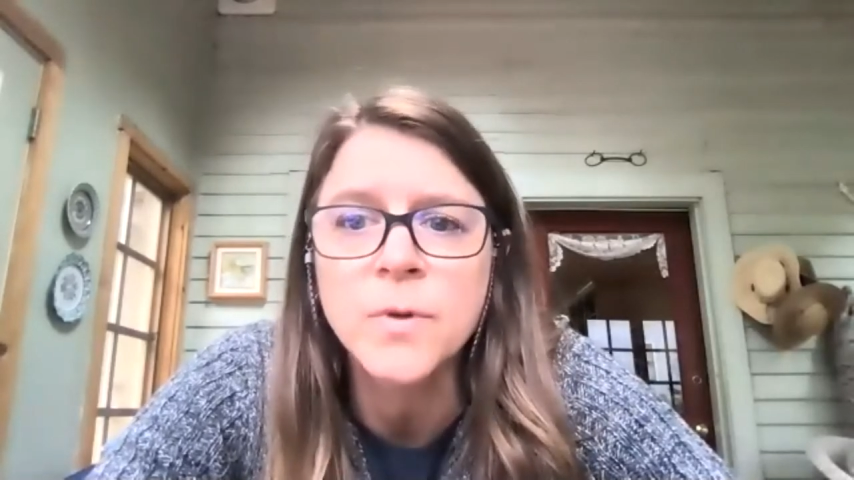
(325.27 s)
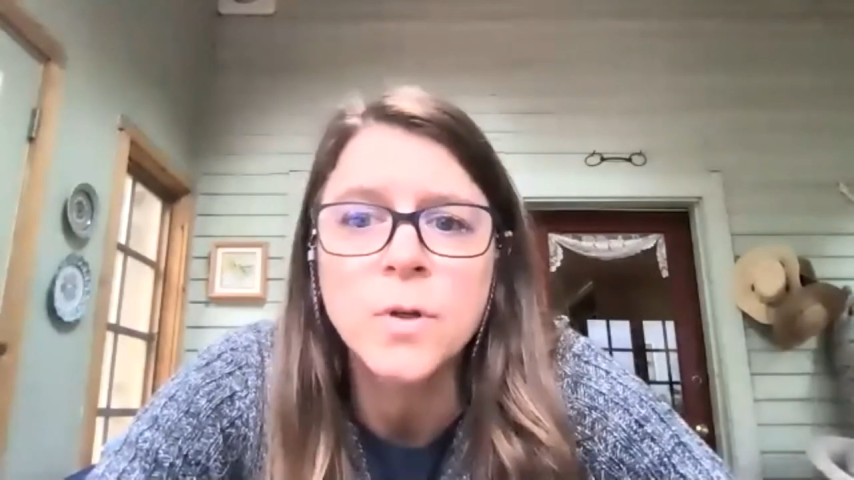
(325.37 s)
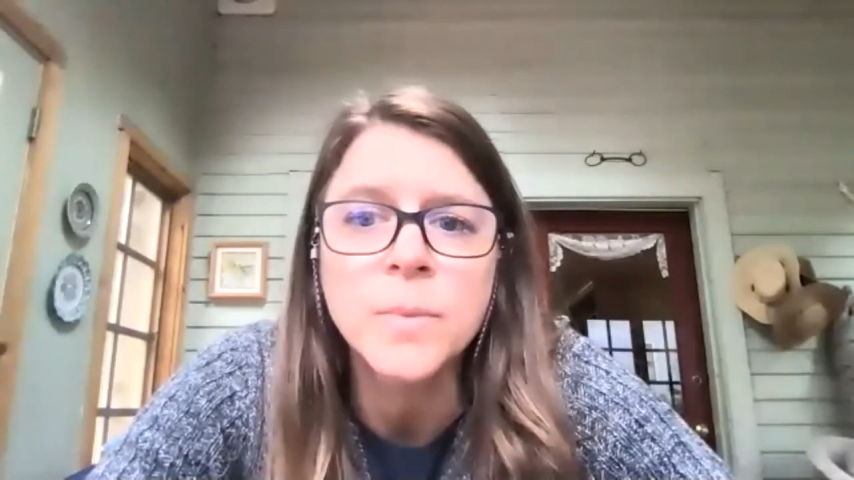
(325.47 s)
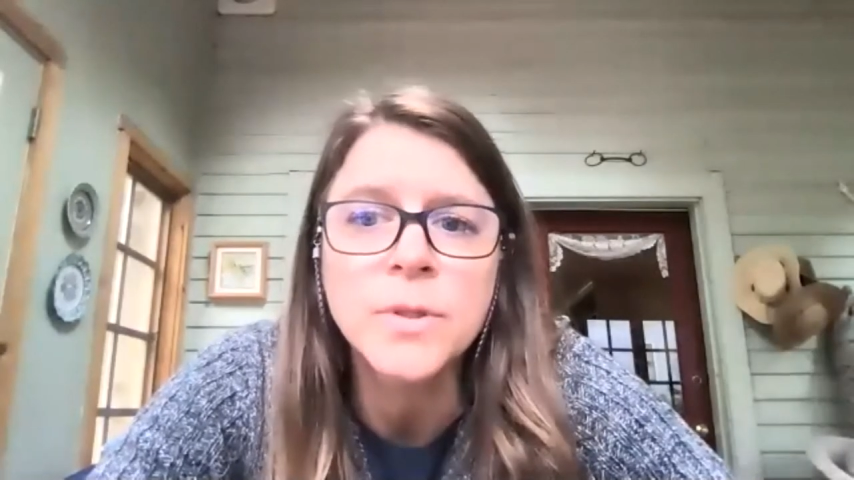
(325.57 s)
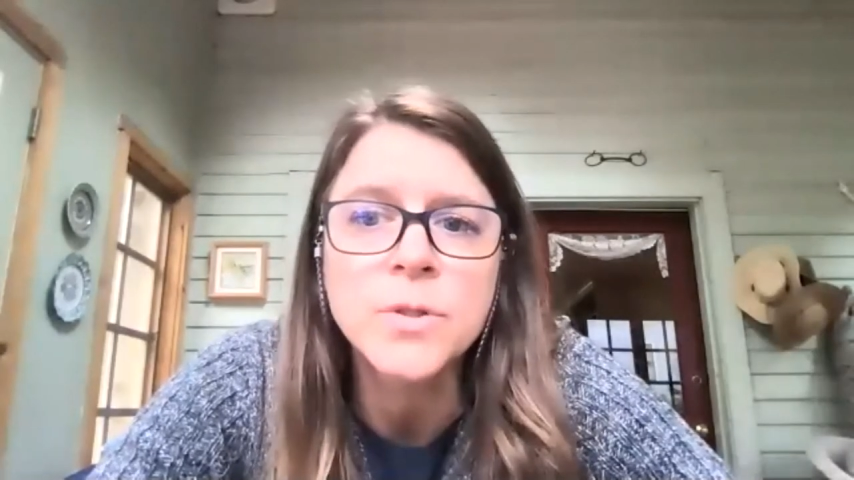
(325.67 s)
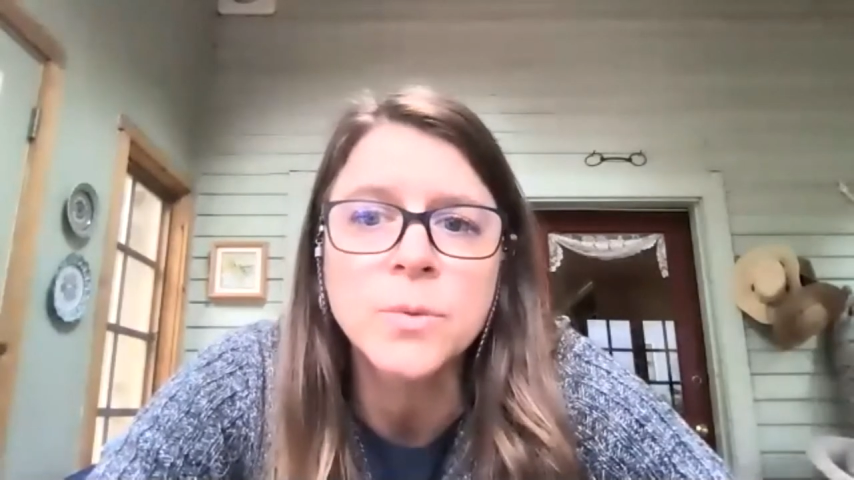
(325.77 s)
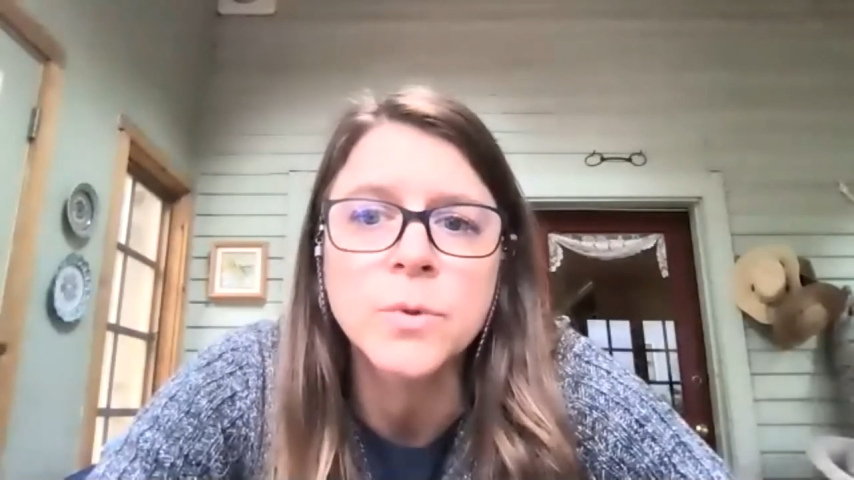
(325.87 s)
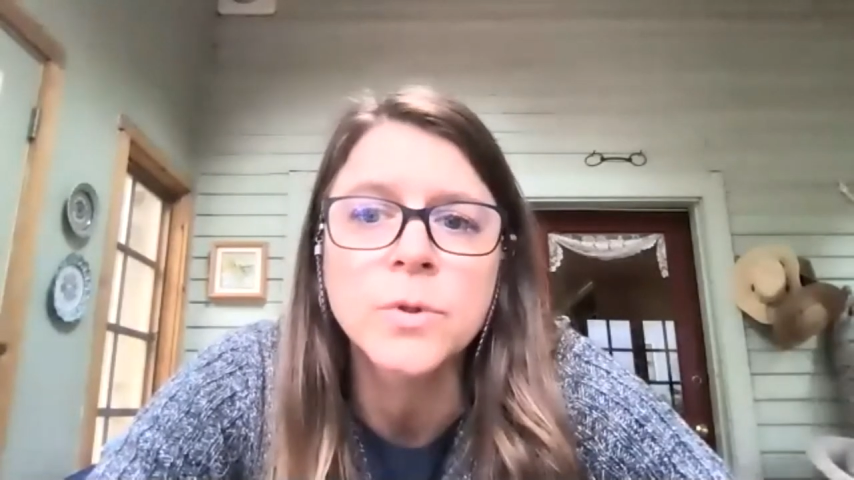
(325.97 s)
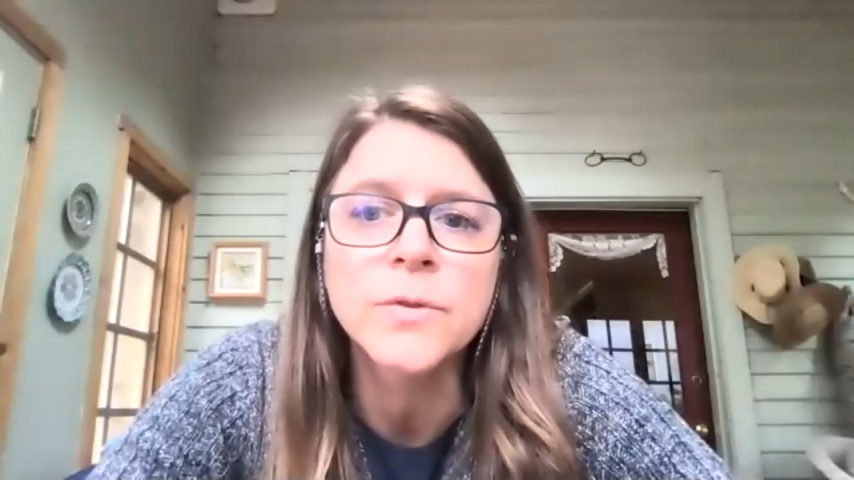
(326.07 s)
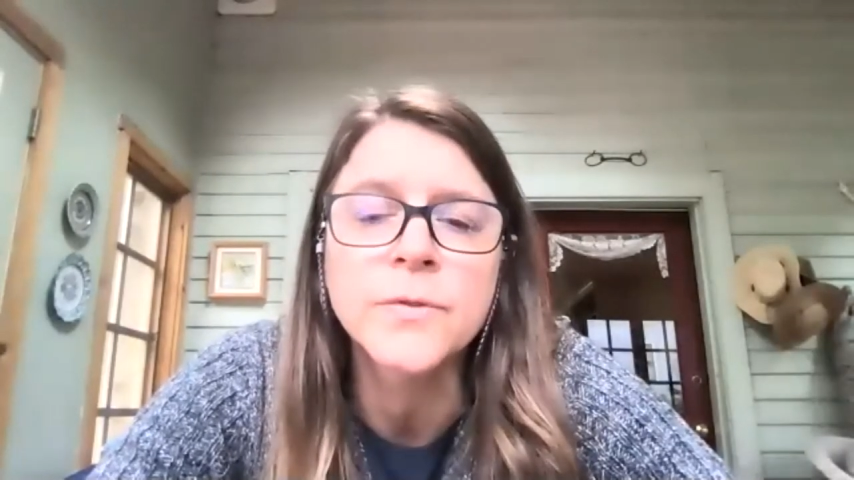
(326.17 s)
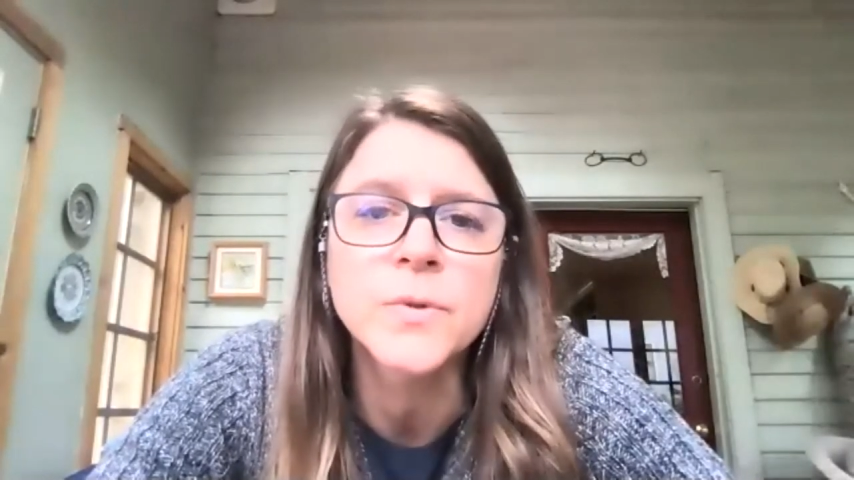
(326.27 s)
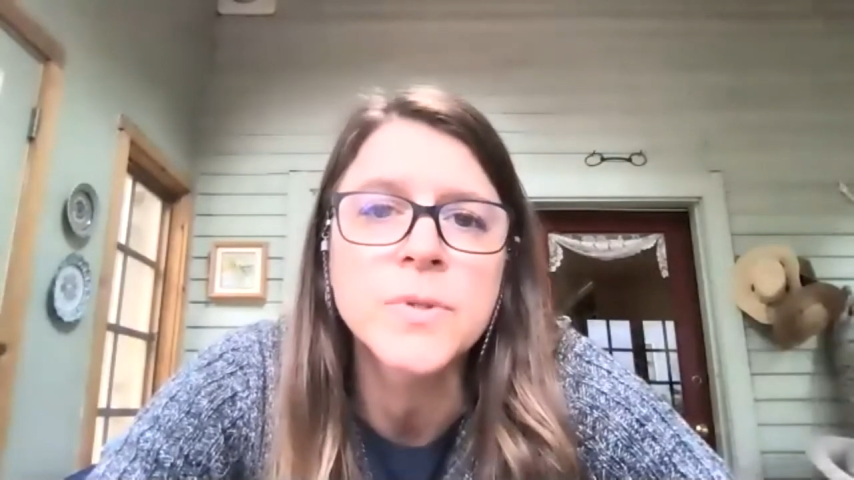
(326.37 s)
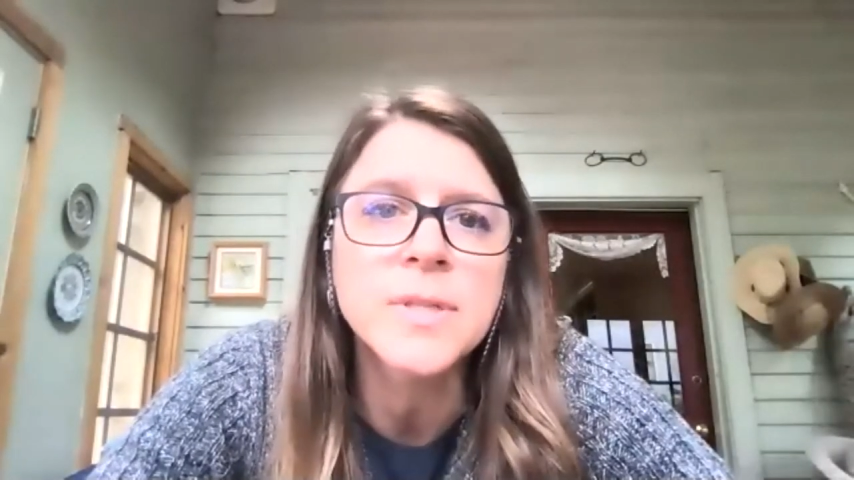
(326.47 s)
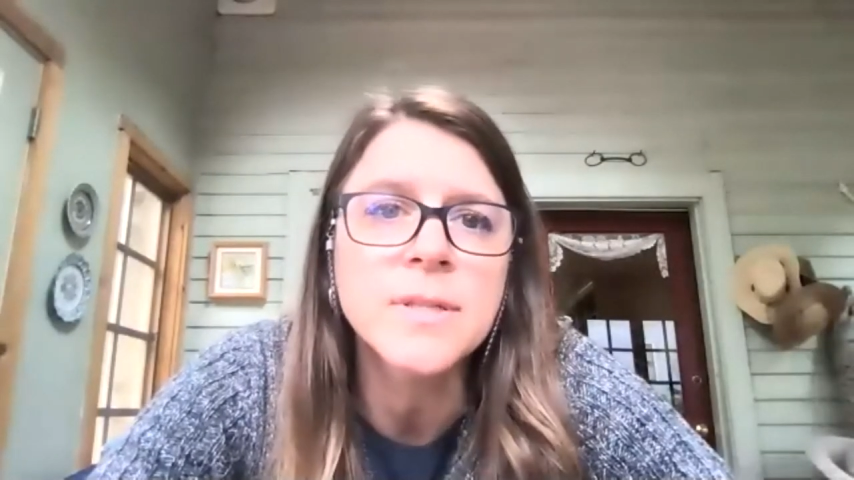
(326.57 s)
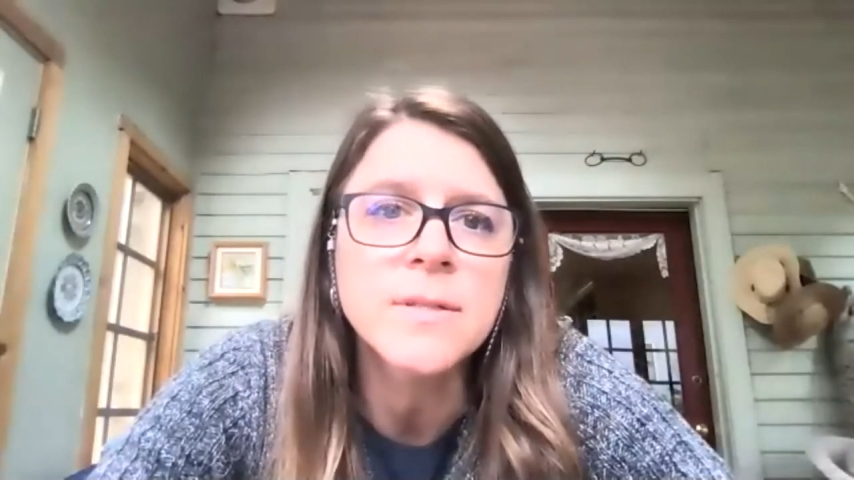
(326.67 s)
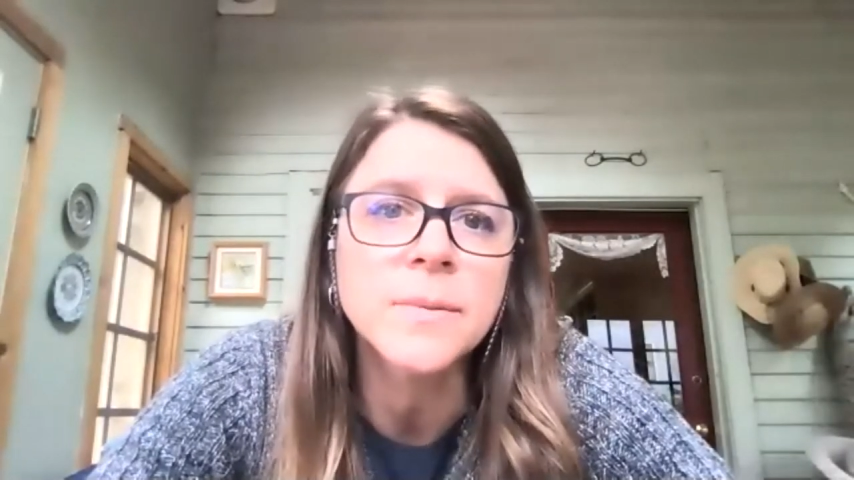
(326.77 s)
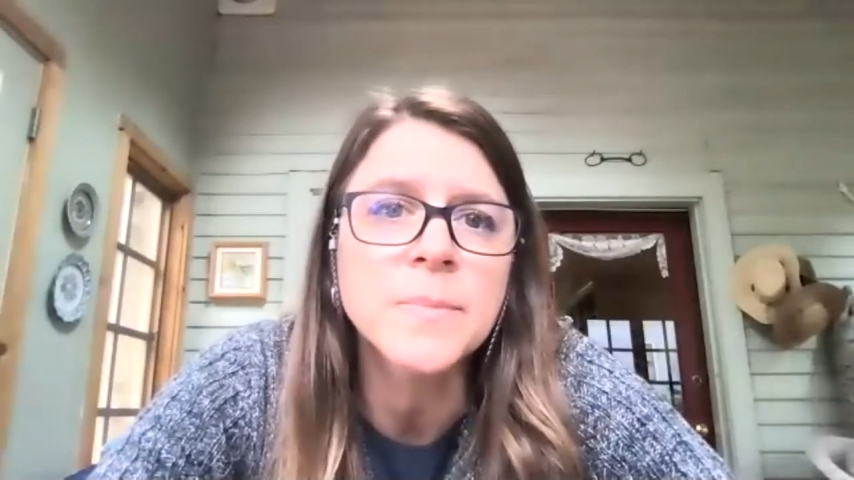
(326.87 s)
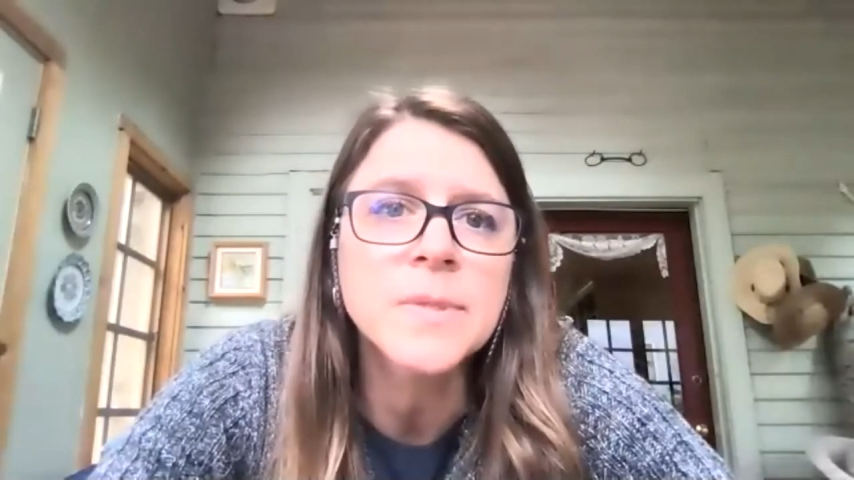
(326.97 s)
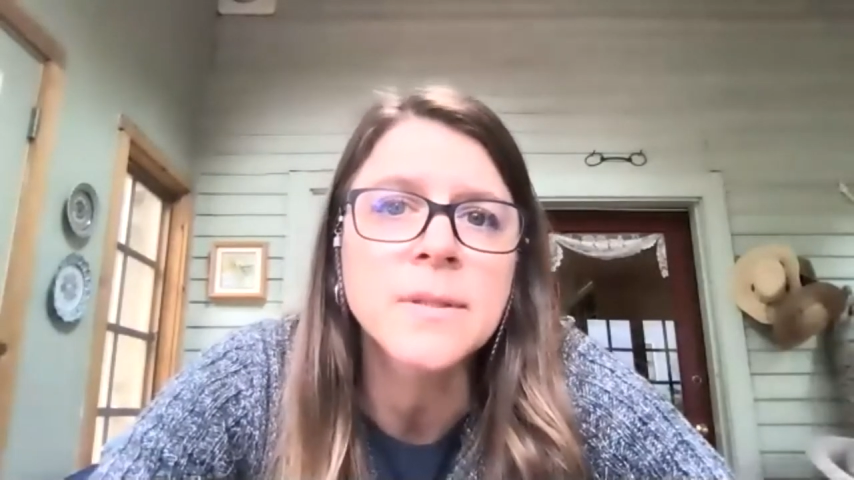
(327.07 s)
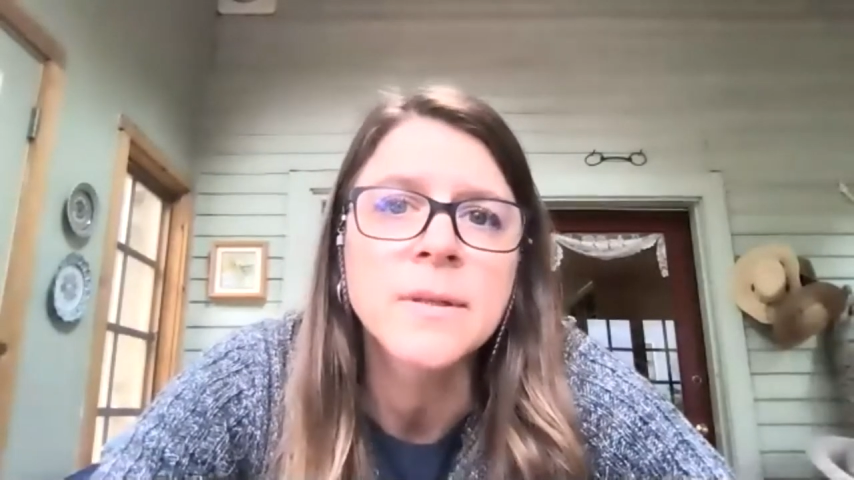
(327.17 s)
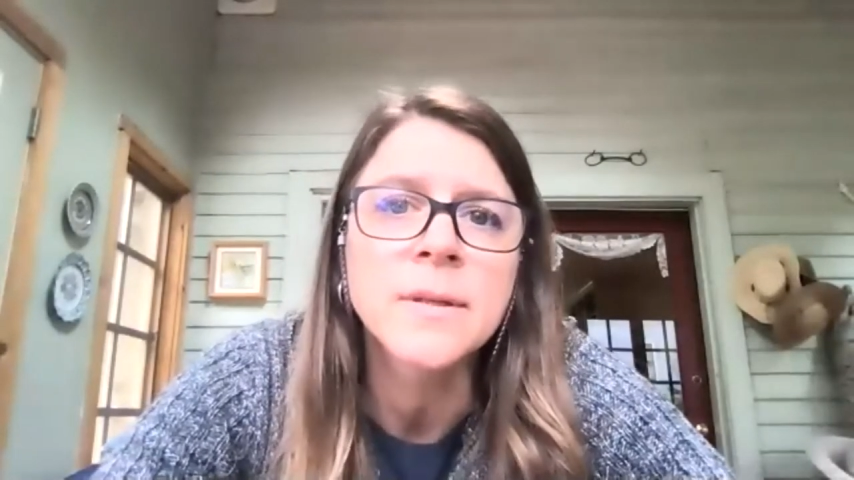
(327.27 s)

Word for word: urban to rural food systems.